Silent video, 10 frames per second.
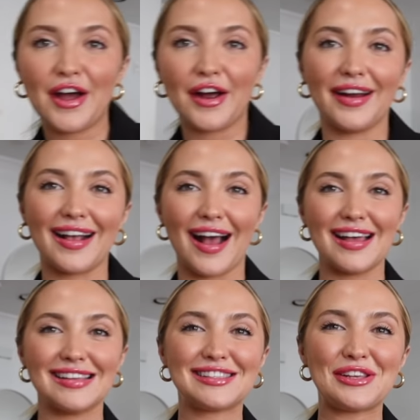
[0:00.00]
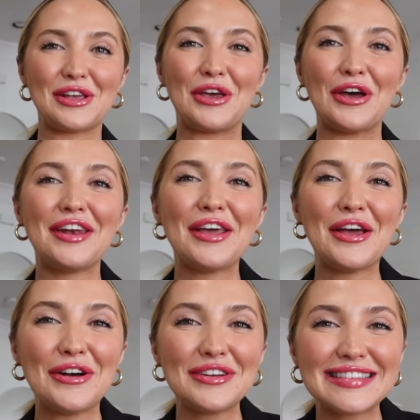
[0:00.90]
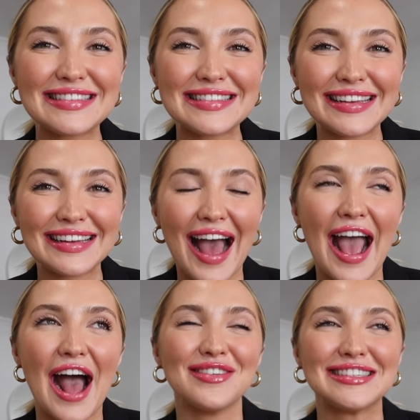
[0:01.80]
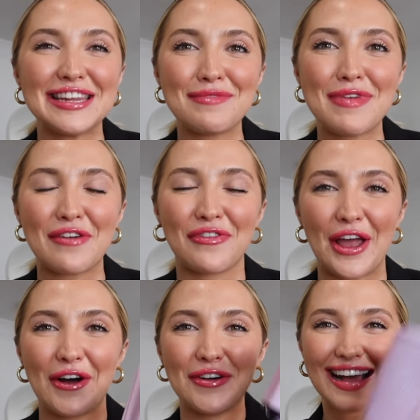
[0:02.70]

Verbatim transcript: All right guys, good news. I have a sneak peek for you.